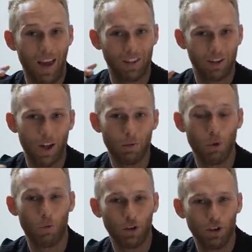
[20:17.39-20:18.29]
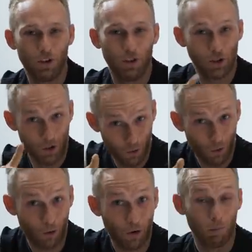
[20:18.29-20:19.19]
and tell me what is
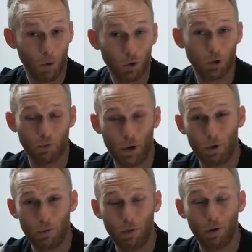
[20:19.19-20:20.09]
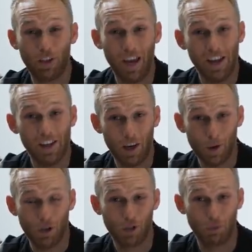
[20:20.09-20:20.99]
your most memorable
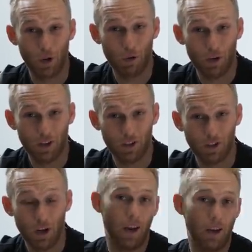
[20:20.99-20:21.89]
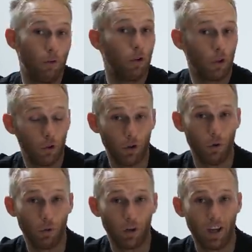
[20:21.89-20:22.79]
KTM experience and if you don't
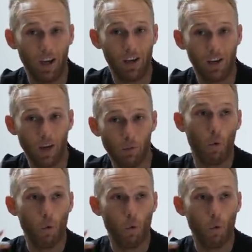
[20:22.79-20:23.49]
own a KTM,